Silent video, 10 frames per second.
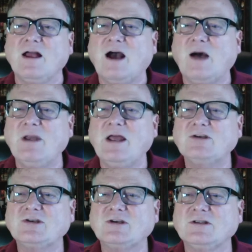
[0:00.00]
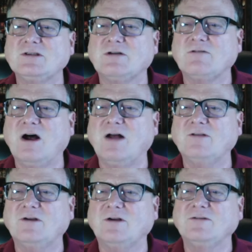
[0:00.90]
combinations of hot
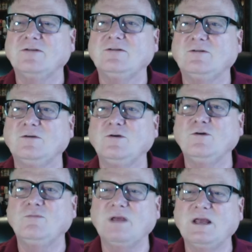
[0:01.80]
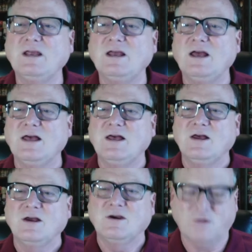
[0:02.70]
sauces to be
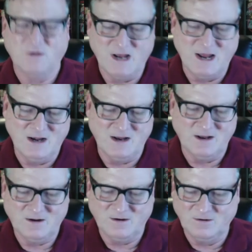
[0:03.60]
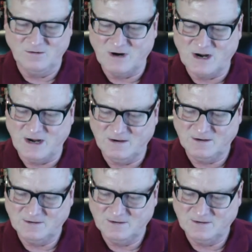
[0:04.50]
created. All right,